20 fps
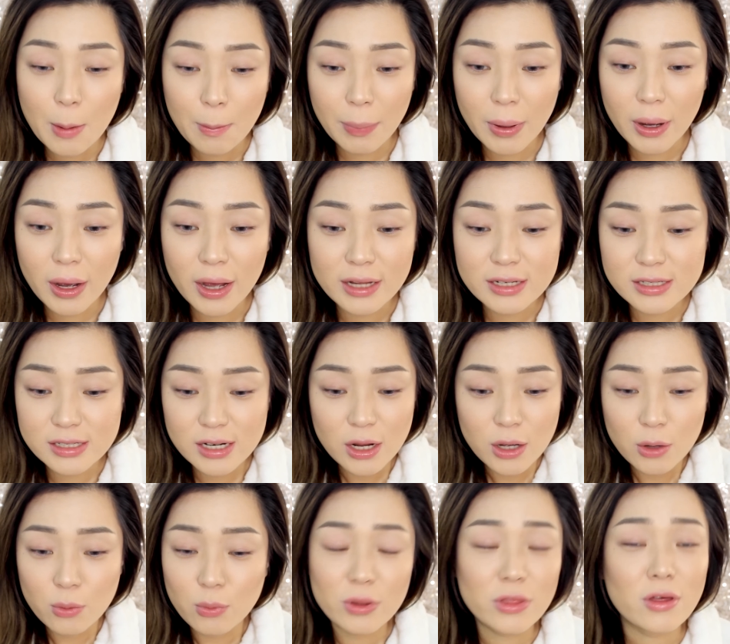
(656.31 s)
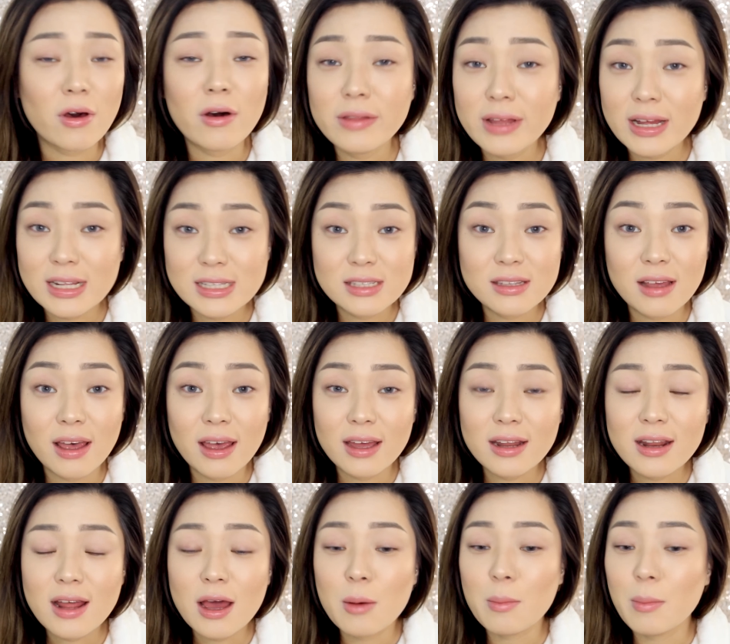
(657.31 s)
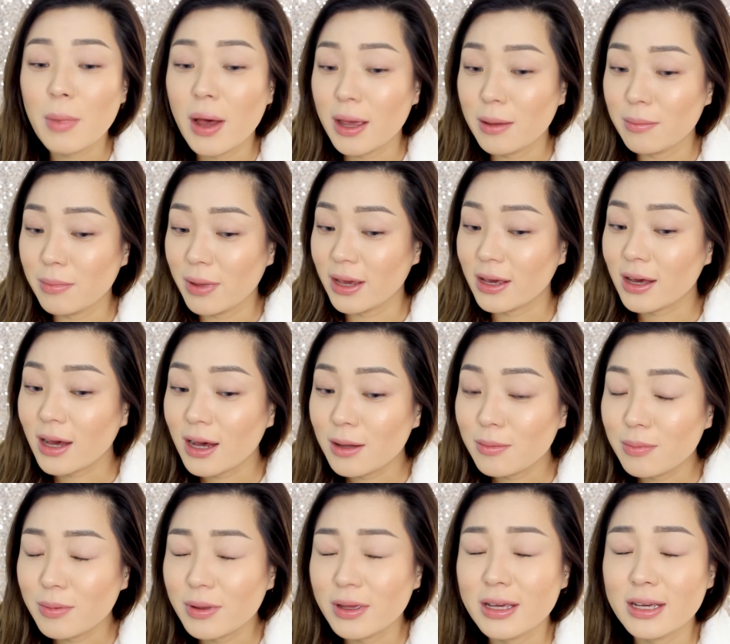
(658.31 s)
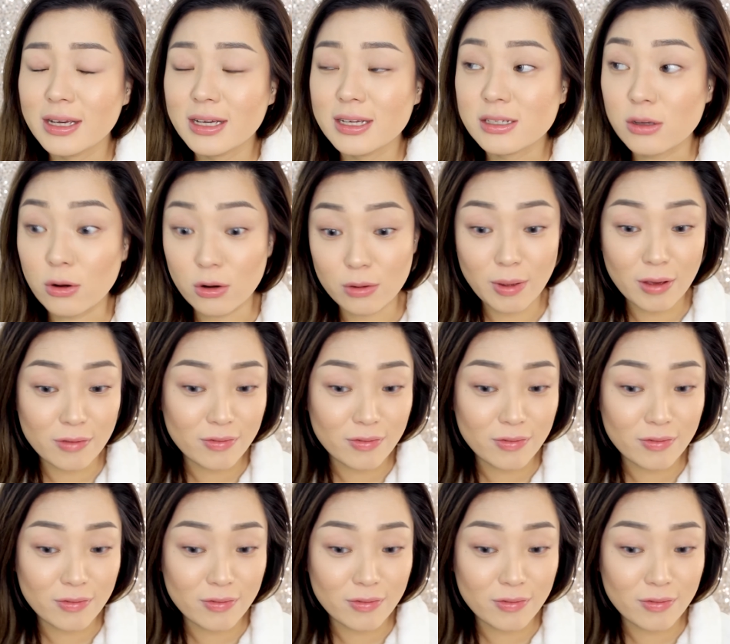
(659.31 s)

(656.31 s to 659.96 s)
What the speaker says: But with all that said, my my